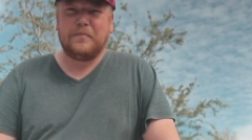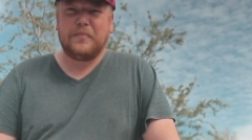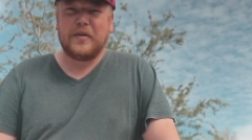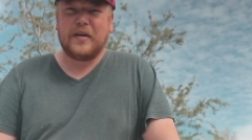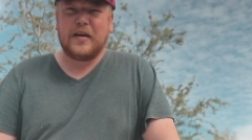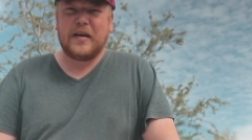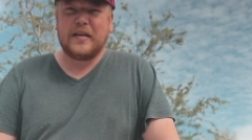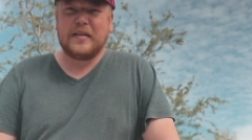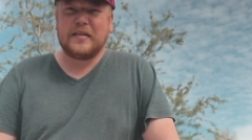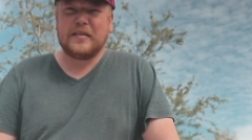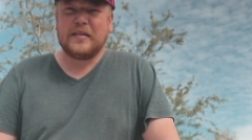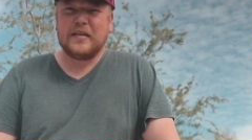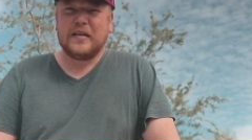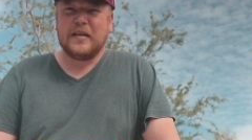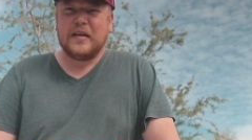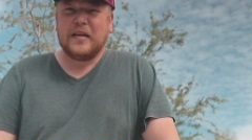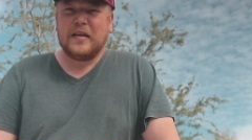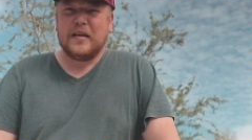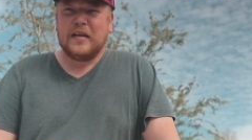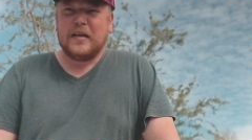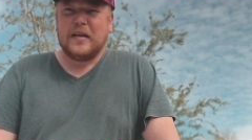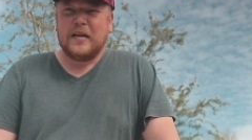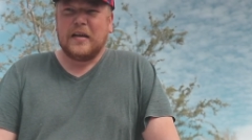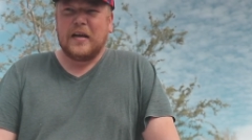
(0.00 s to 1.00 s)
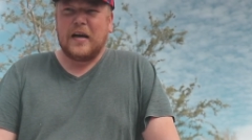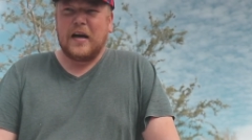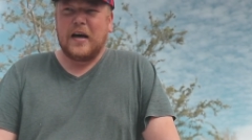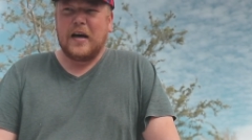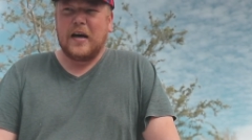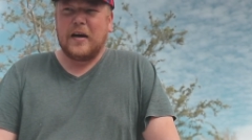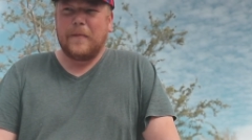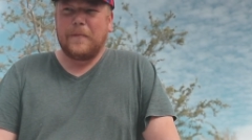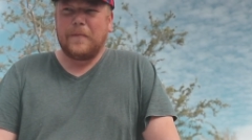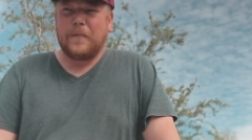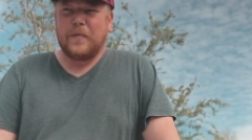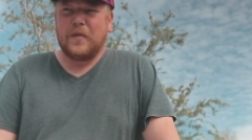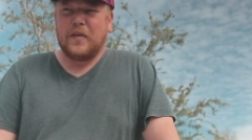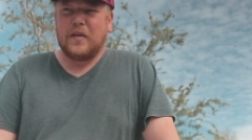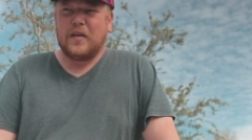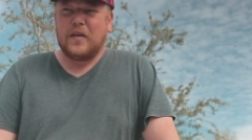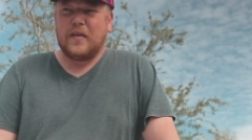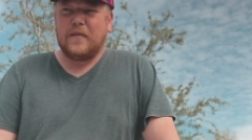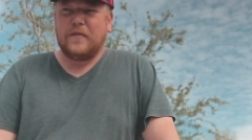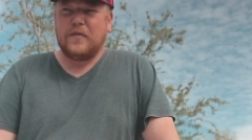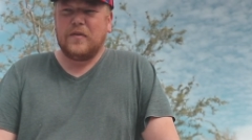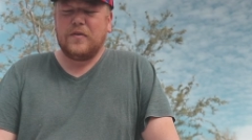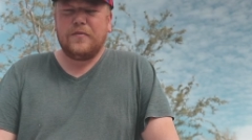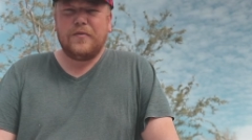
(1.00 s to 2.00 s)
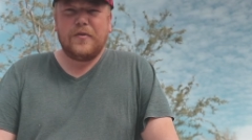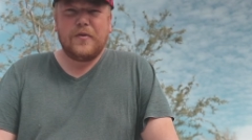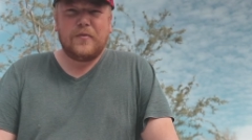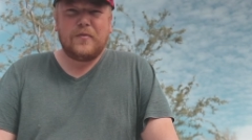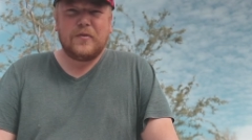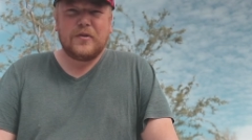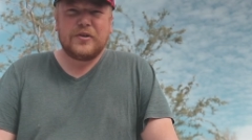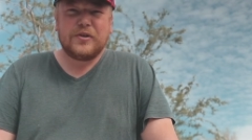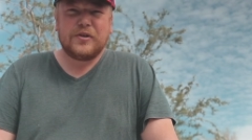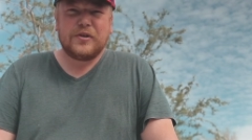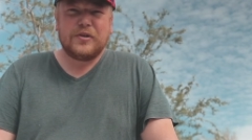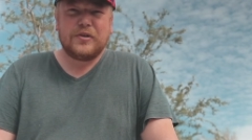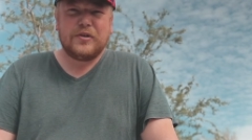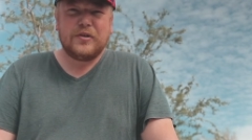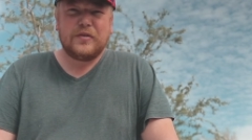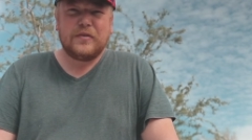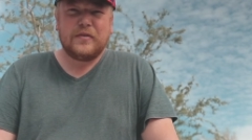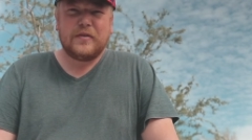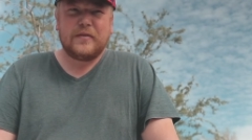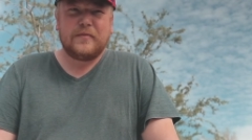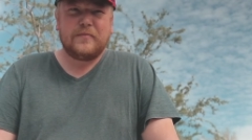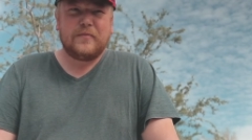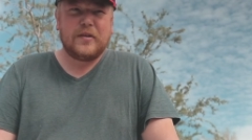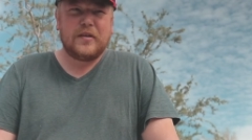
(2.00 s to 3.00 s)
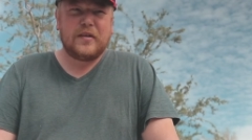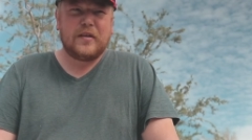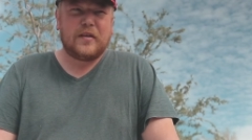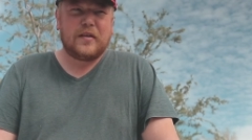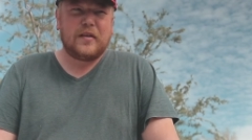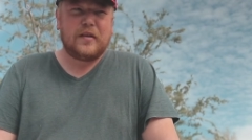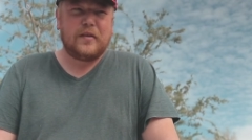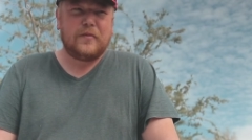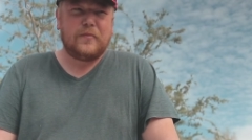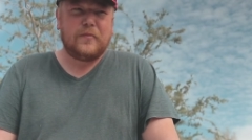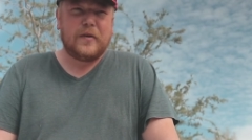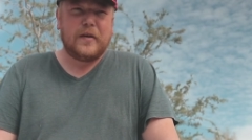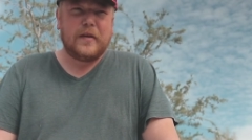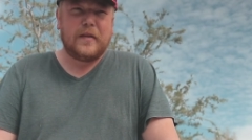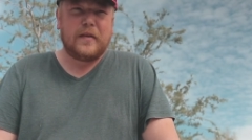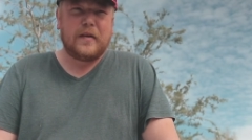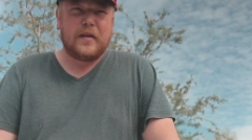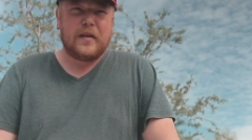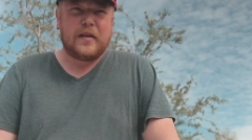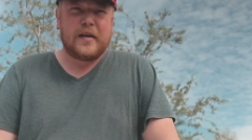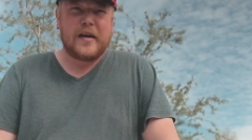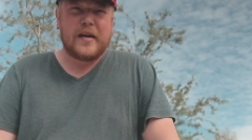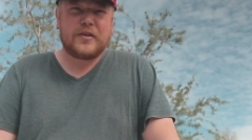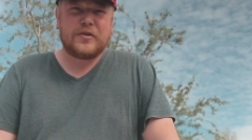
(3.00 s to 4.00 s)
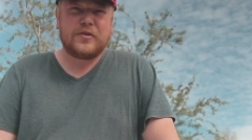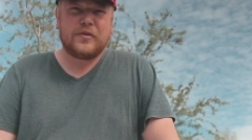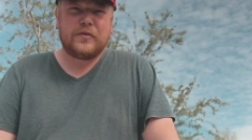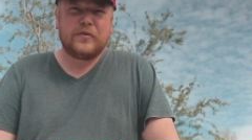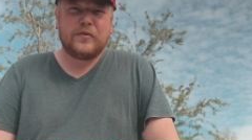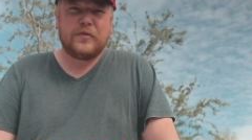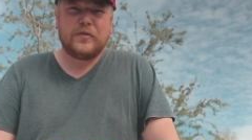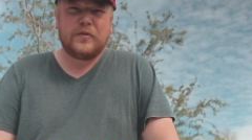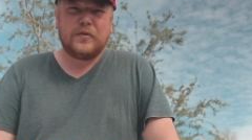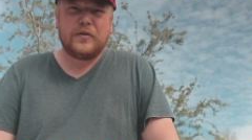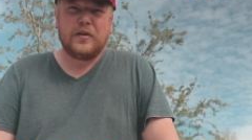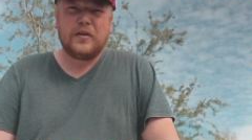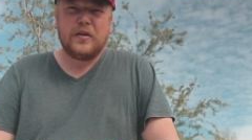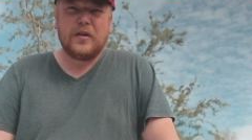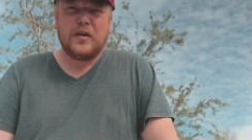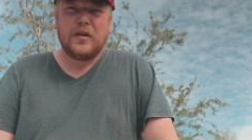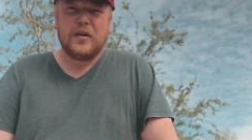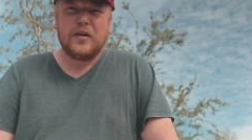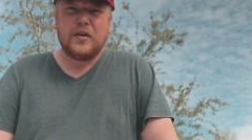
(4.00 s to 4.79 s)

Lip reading: But if you know what you're doing with electrical,